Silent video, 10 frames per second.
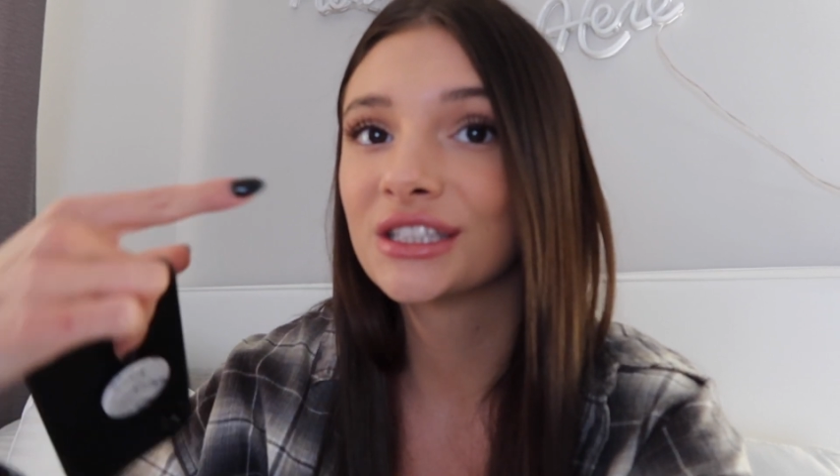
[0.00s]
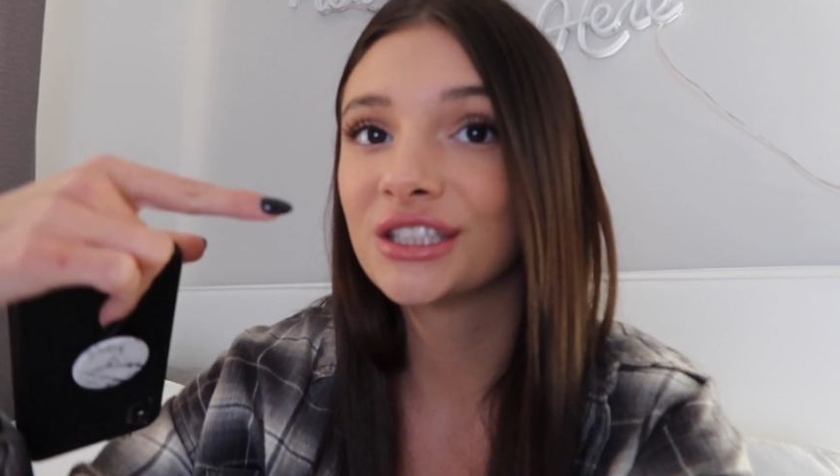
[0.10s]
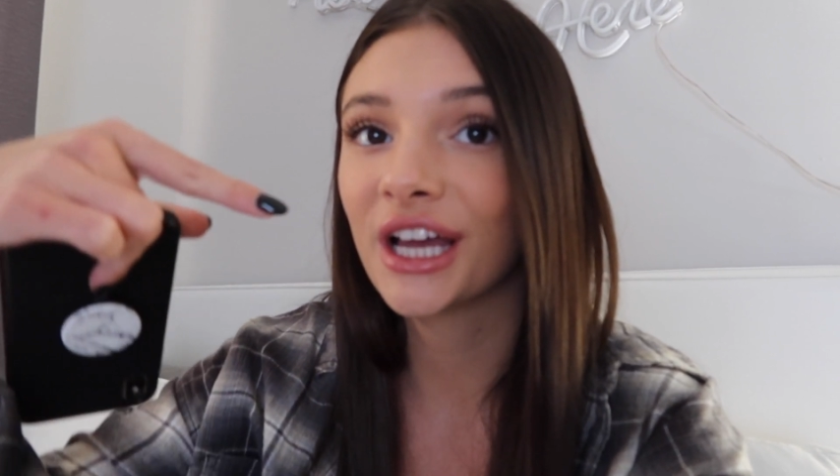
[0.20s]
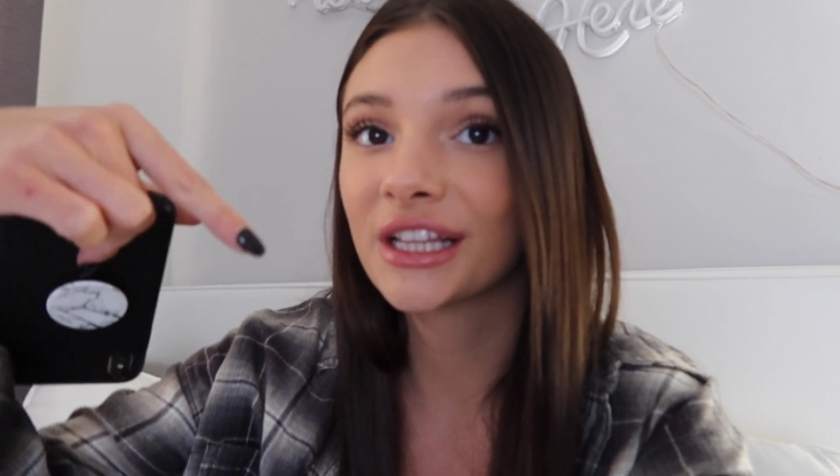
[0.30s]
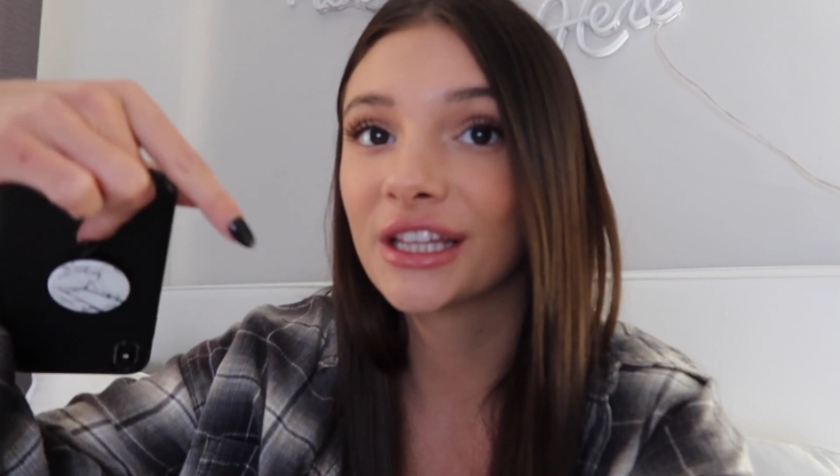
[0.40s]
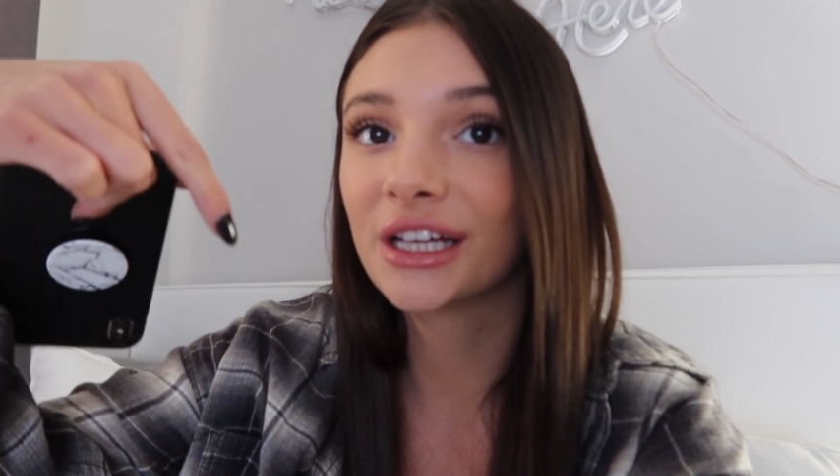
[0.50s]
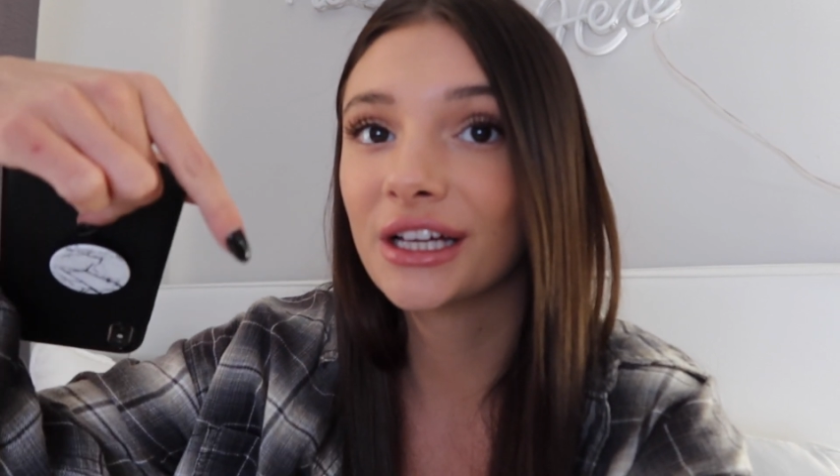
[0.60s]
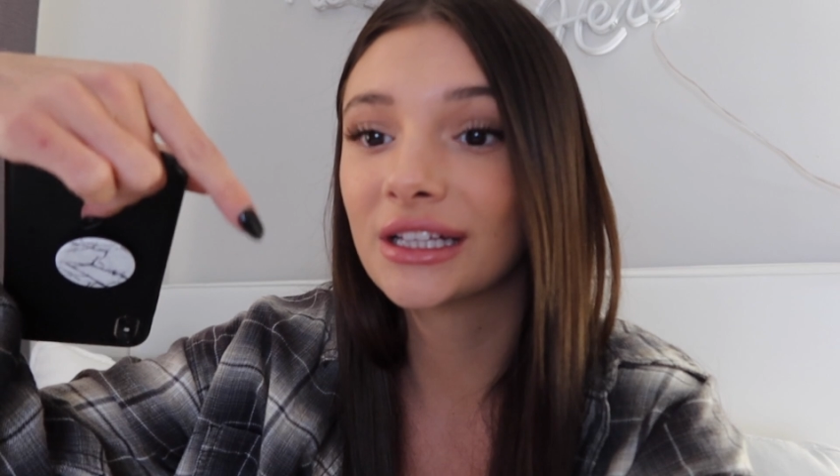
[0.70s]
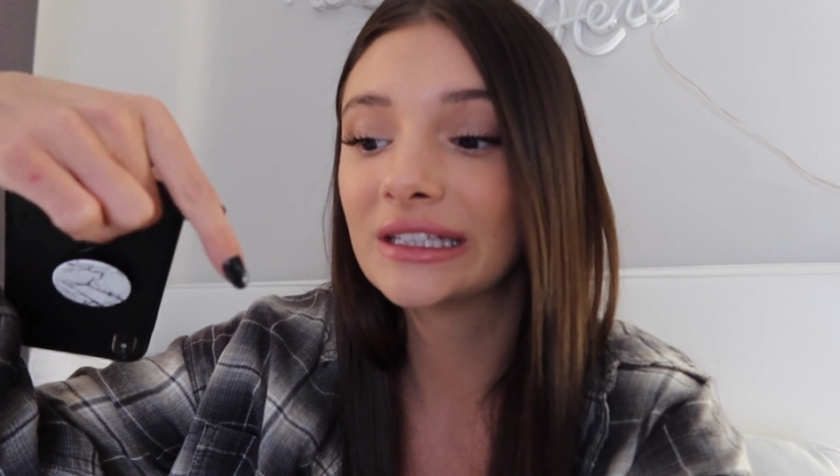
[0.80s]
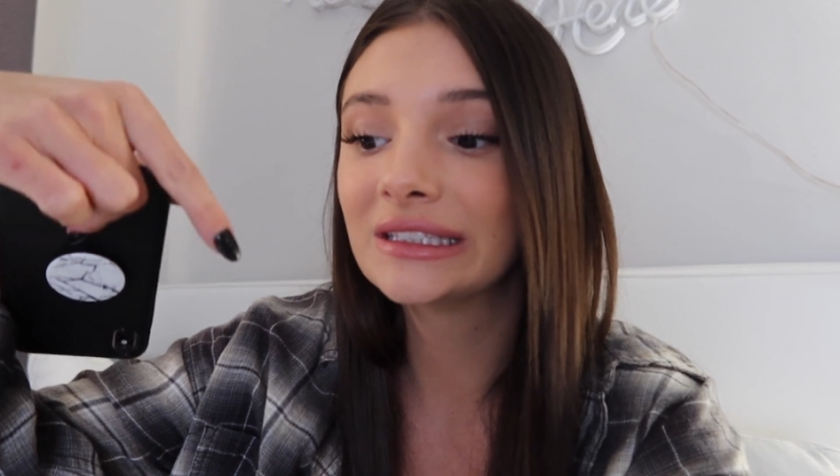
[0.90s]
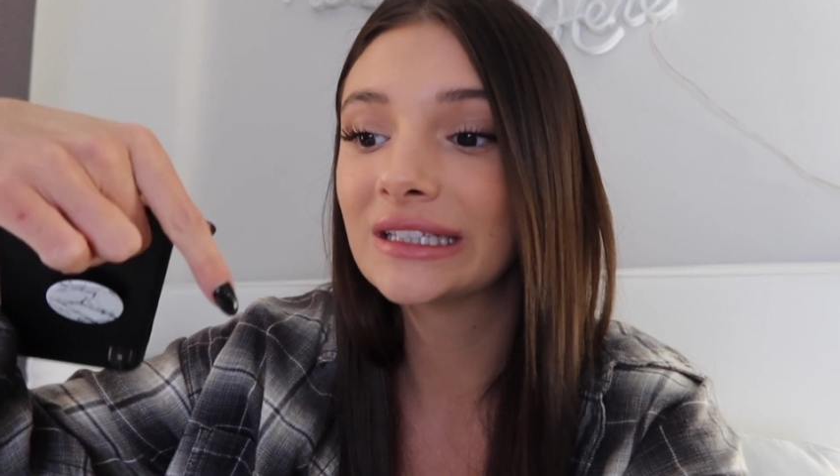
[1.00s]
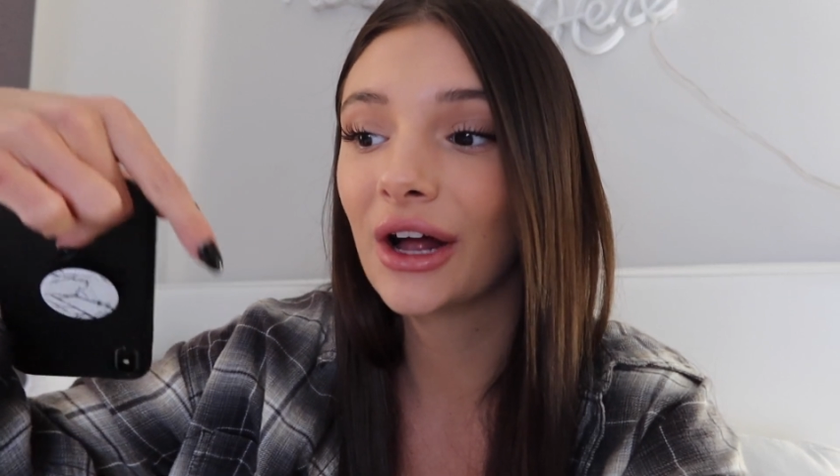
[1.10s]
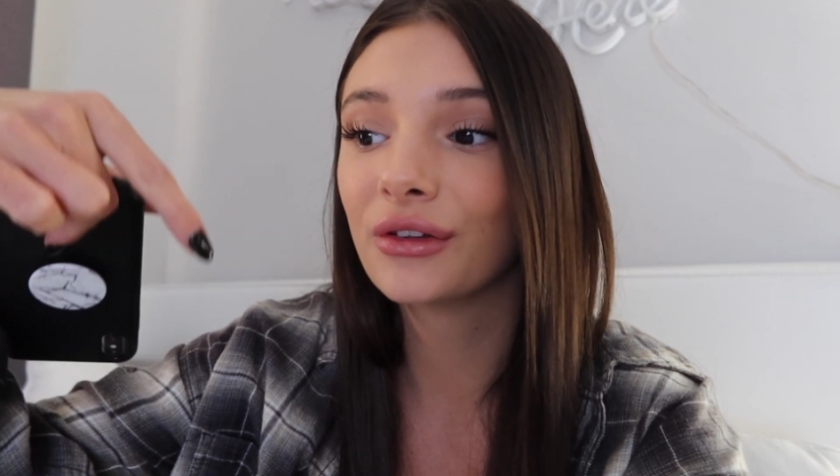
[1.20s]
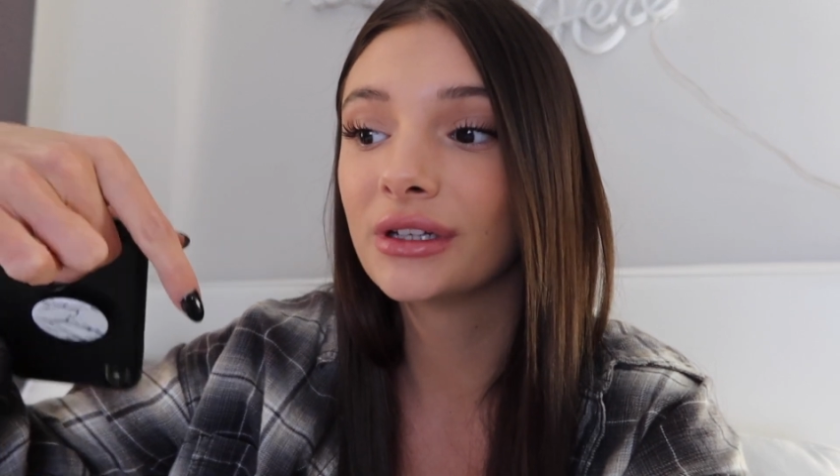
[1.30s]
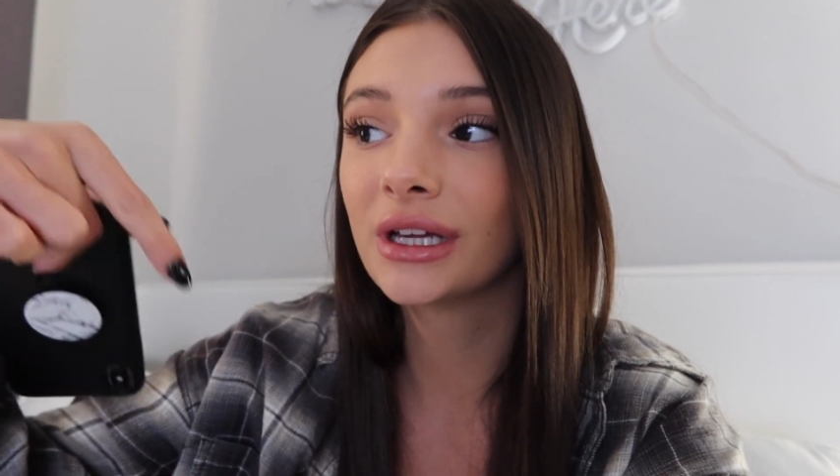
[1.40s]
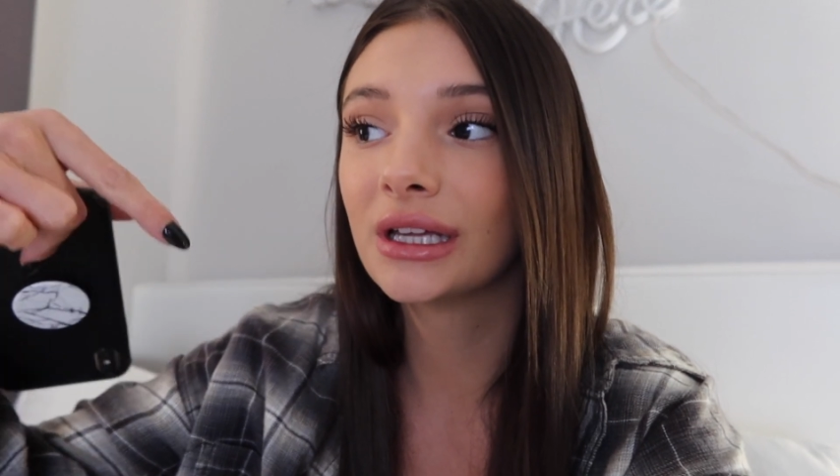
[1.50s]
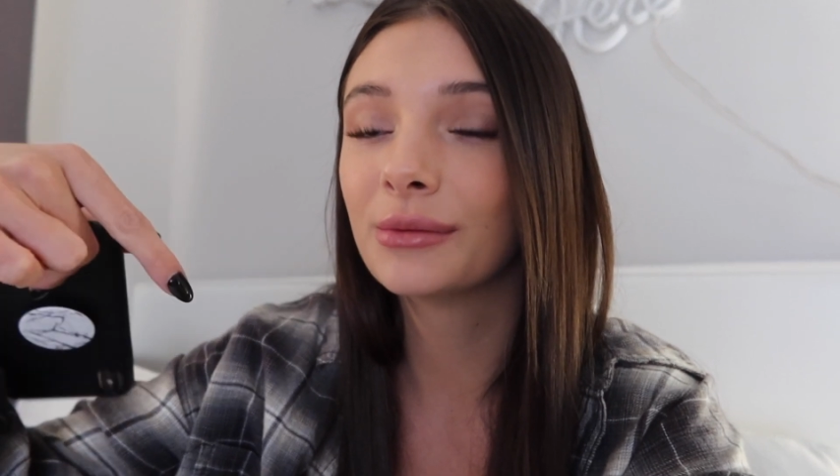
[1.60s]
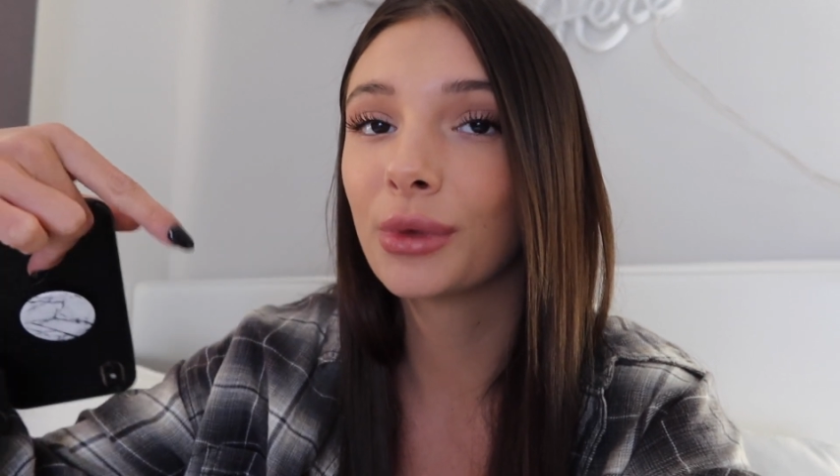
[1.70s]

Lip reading: check the link down